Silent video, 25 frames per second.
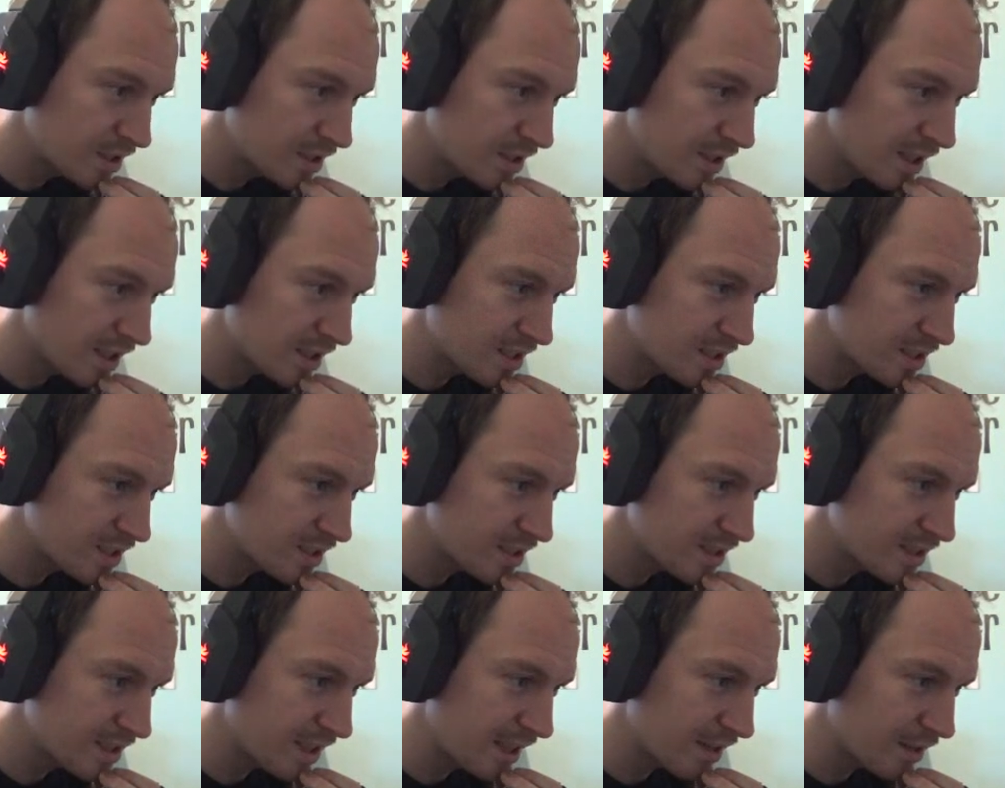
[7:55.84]
Let's
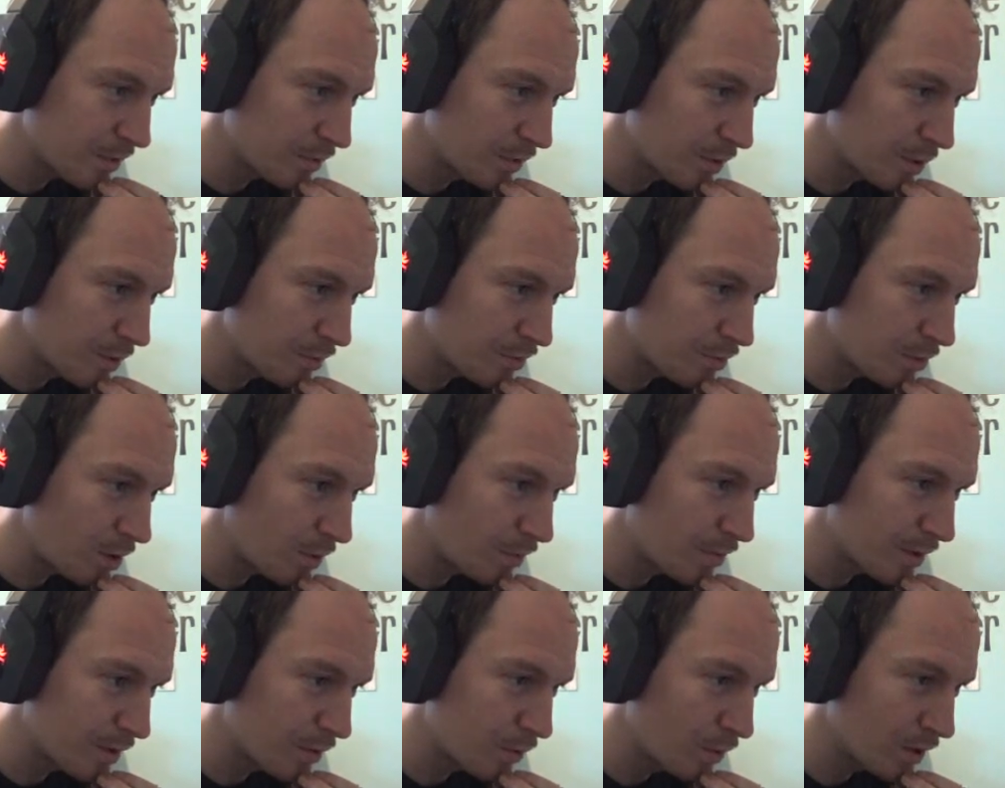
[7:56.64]
set the route
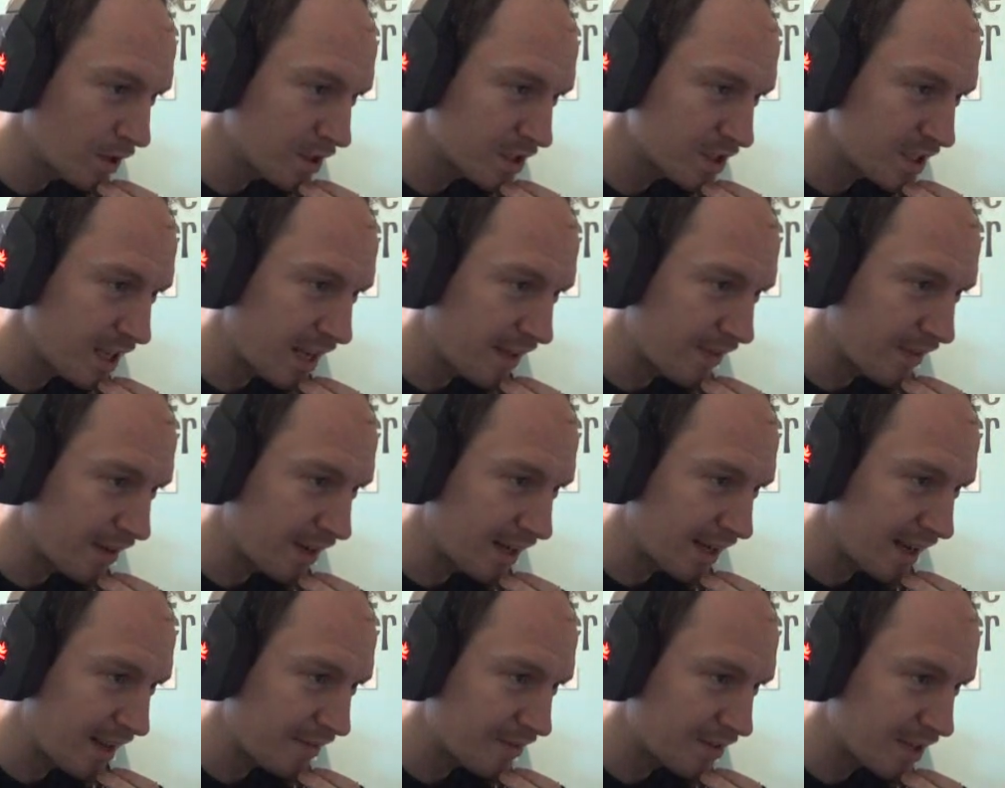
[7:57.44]
properly. We want to stay in the
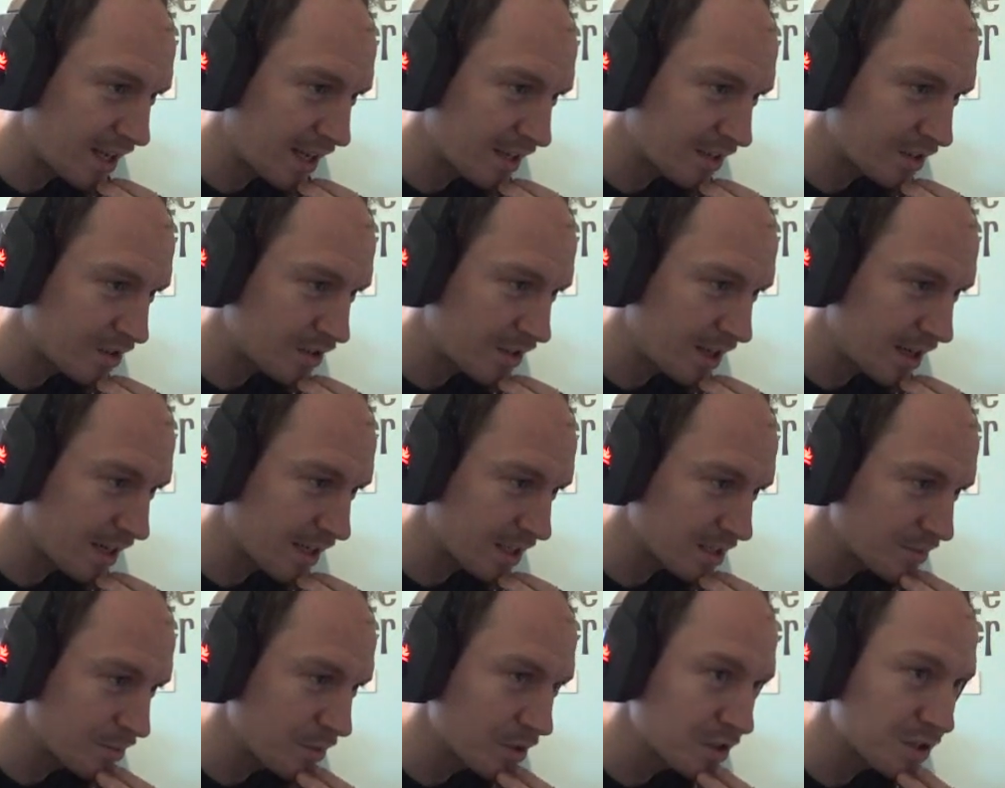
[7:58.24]
left-hand
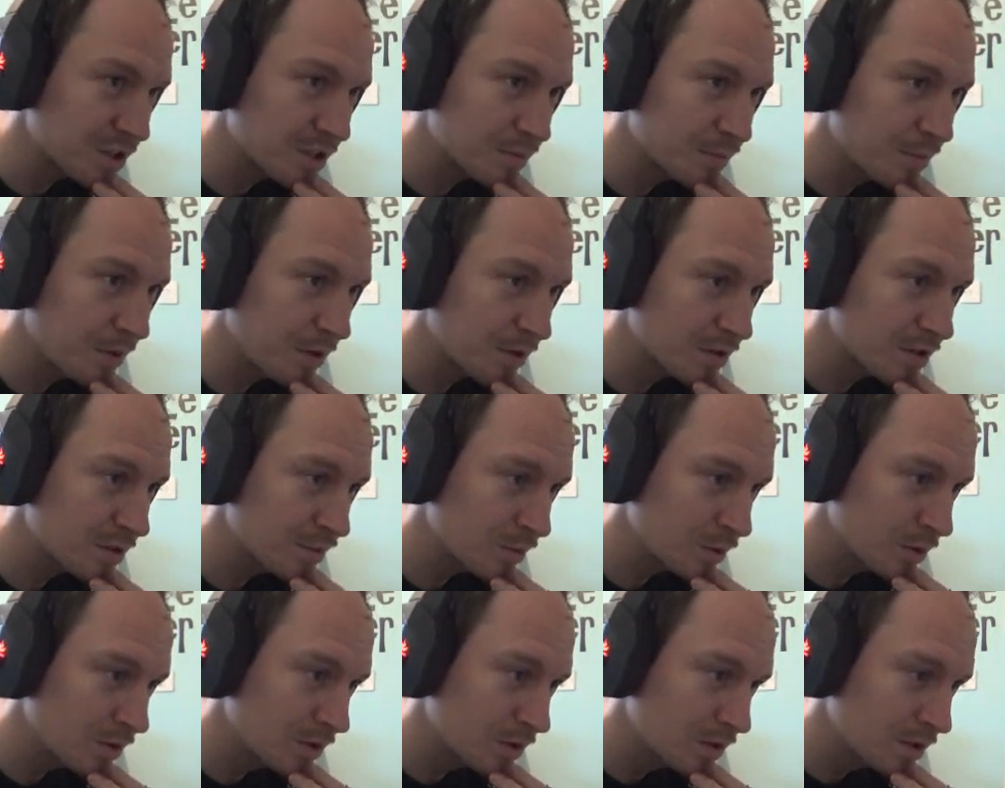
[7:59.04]
track as much as
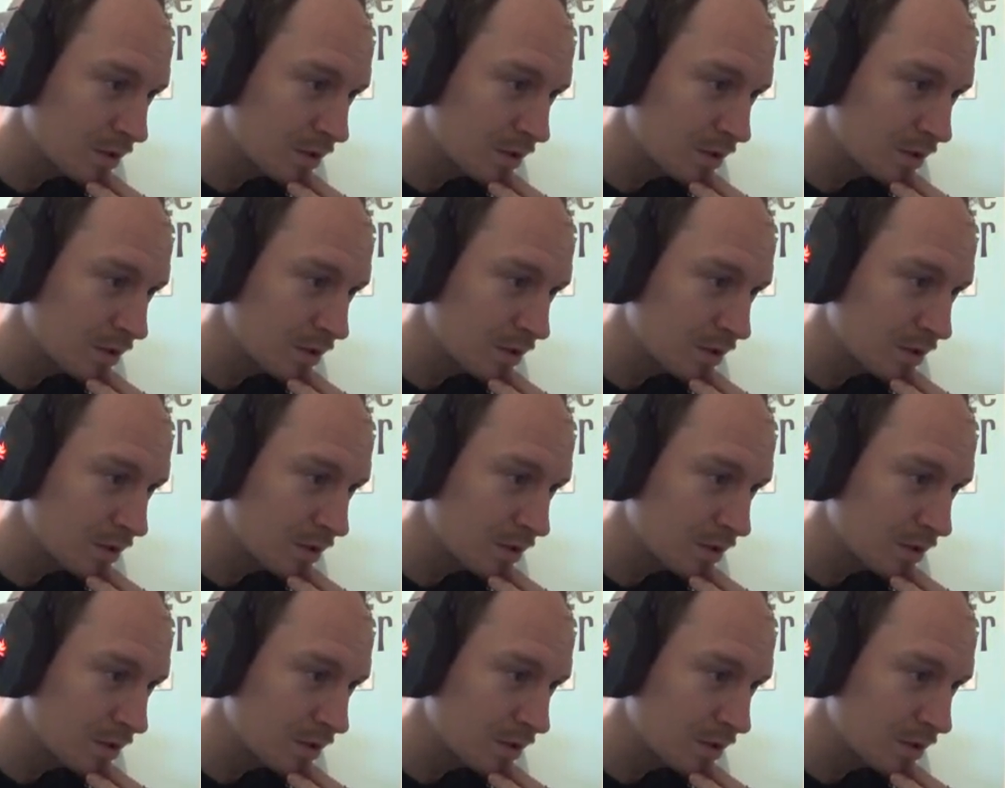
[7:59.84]
possible.